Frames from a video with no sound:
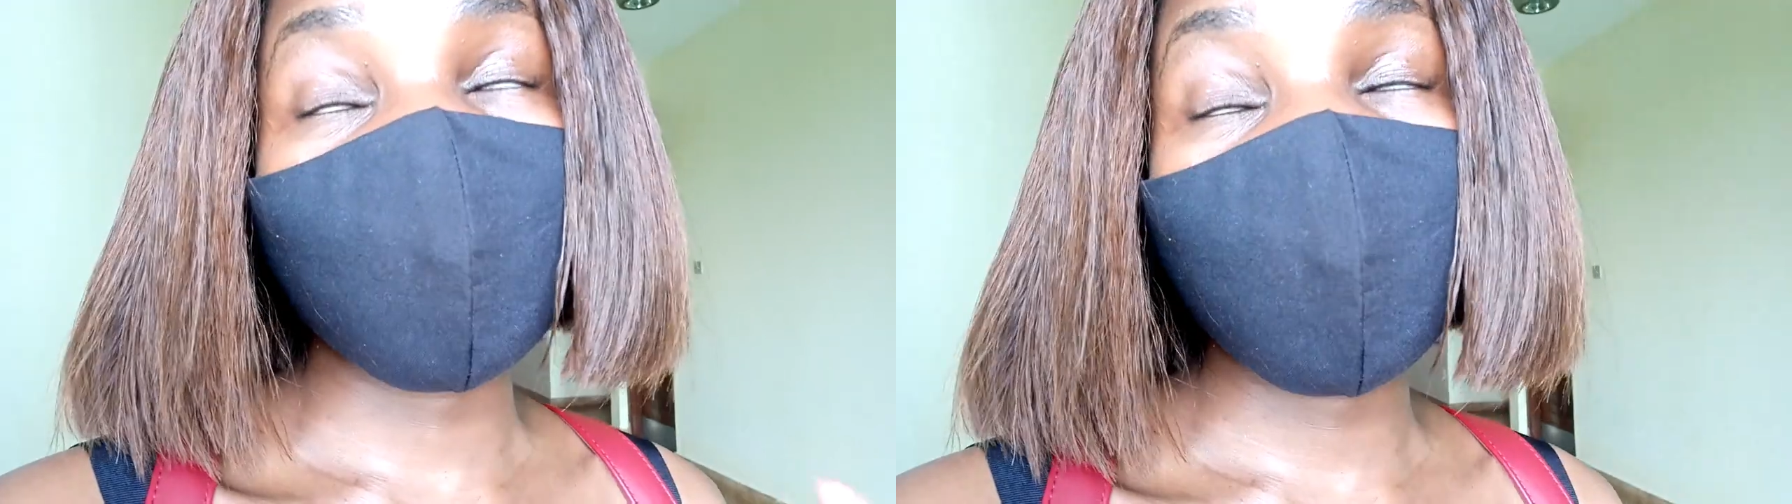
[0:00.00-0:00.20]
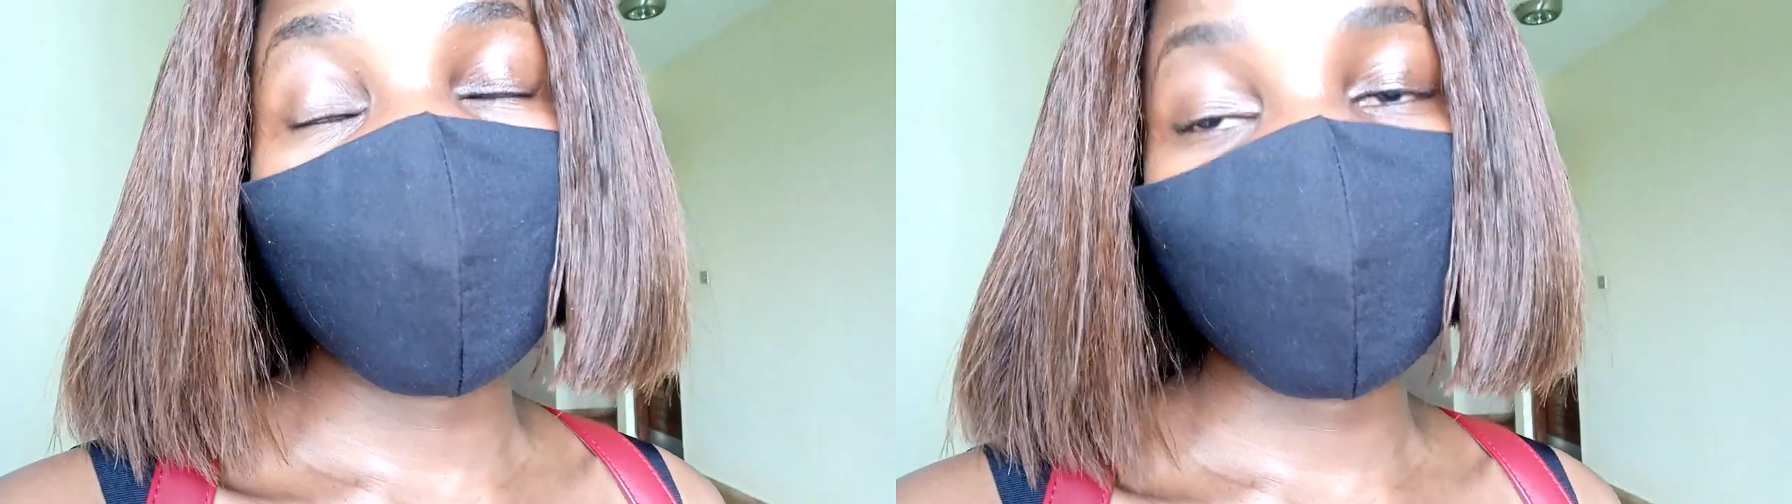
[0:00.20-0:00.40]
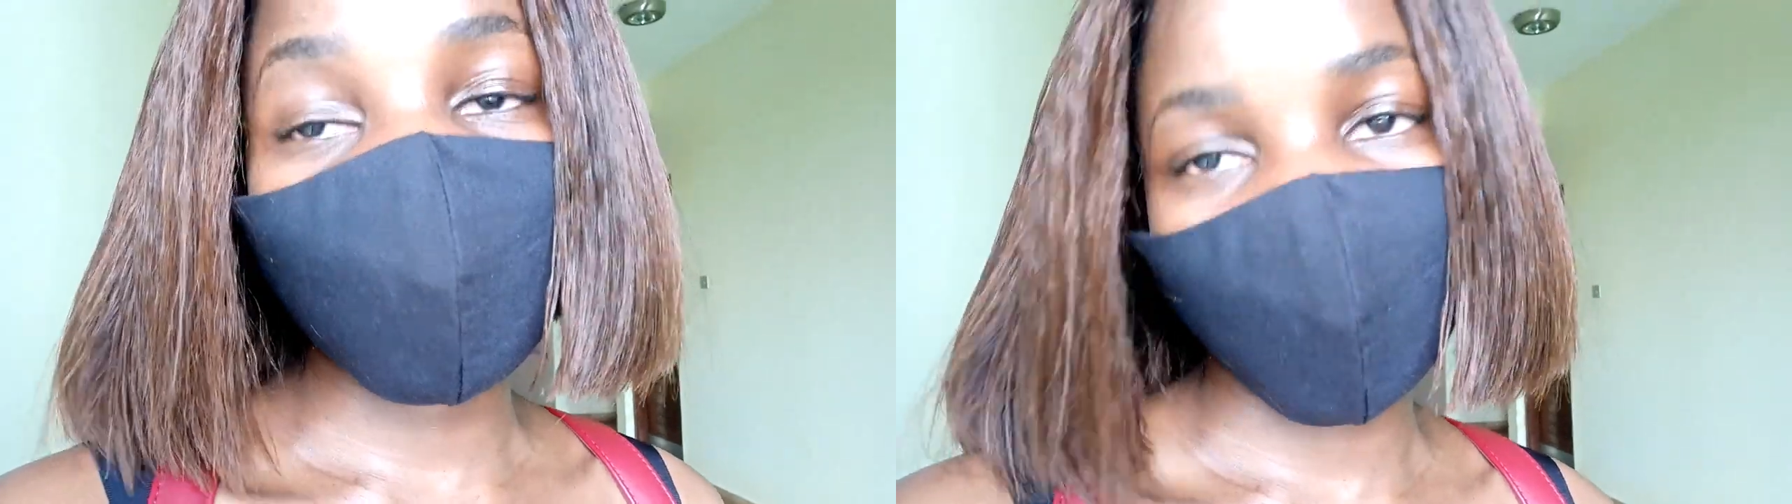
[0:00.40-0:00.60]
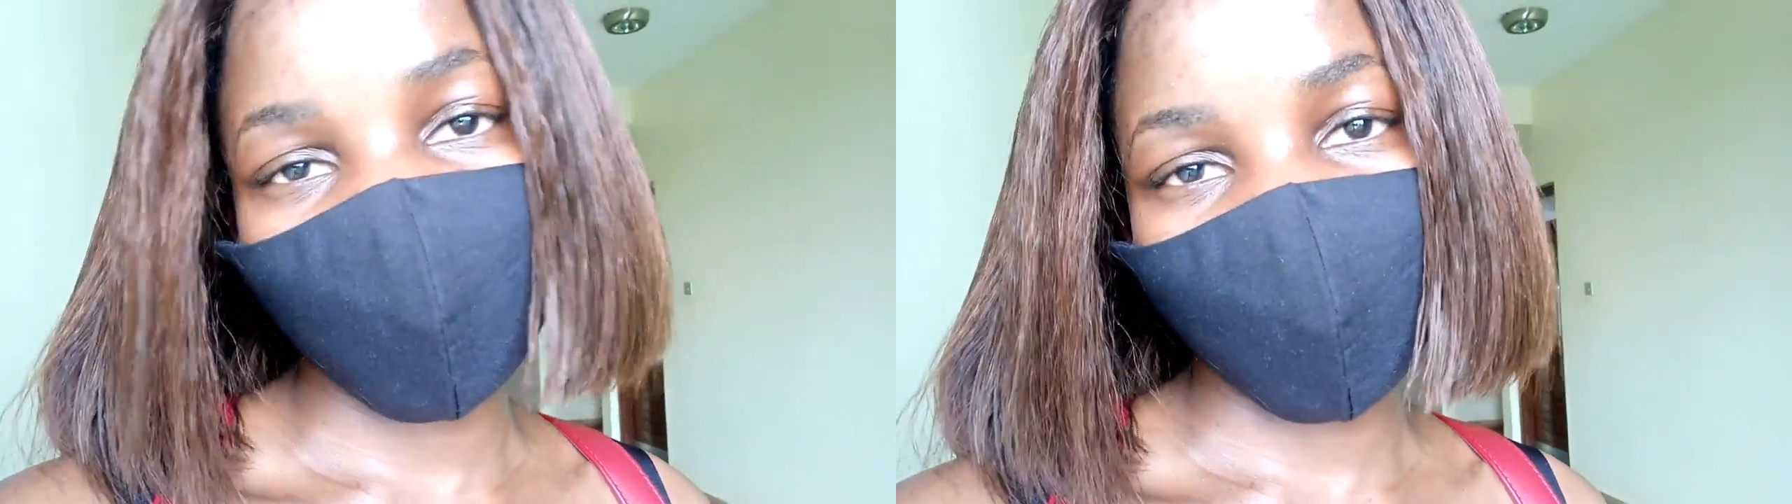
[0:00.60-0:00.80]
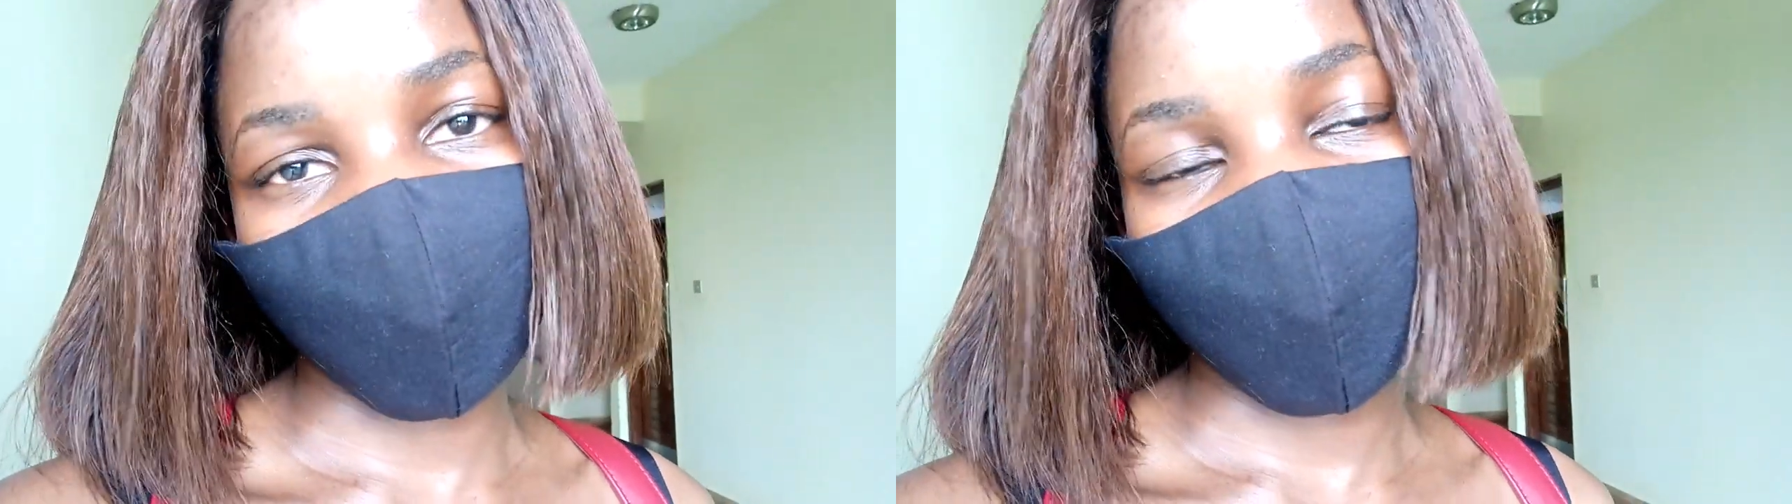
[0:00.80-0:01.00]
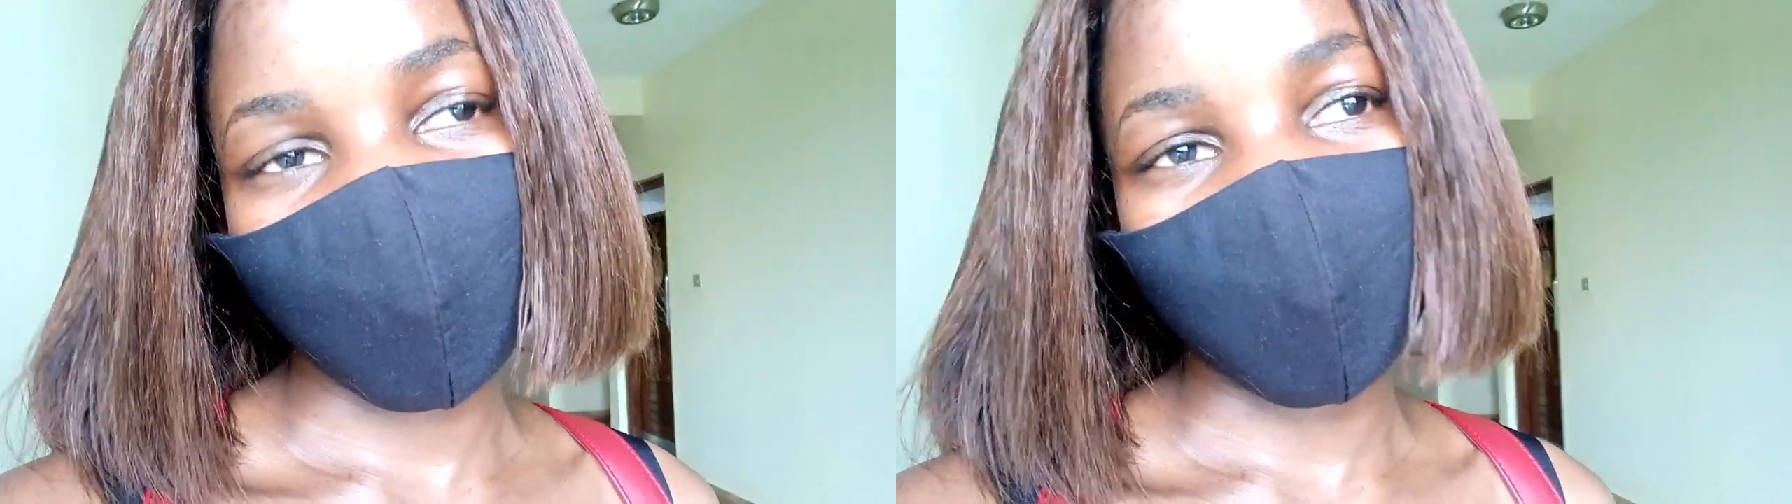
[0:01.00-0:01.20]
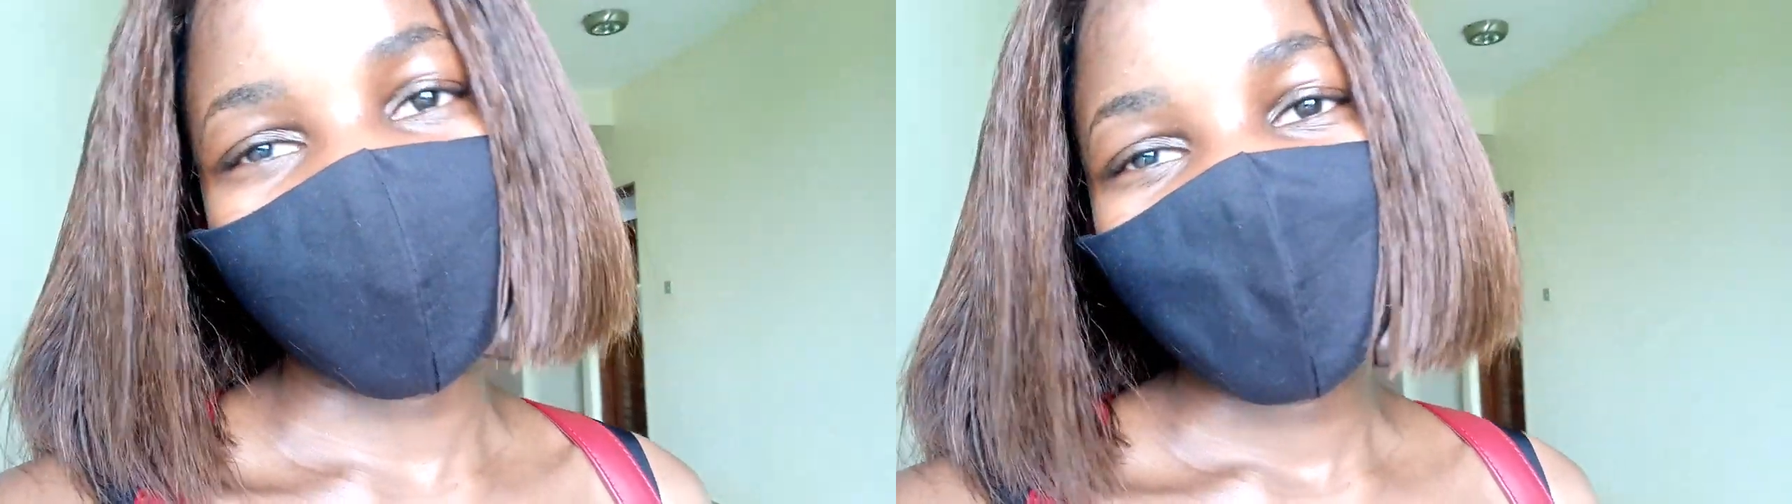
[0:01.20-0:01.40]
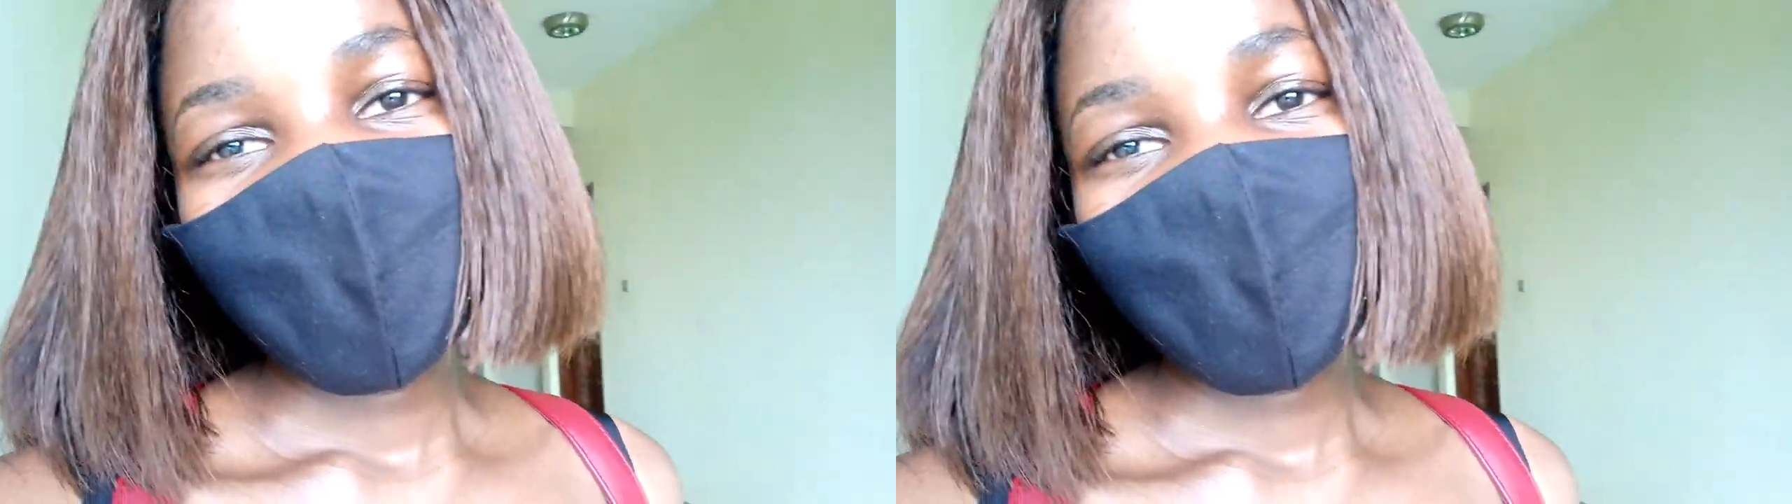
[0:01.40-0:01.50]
everything yeah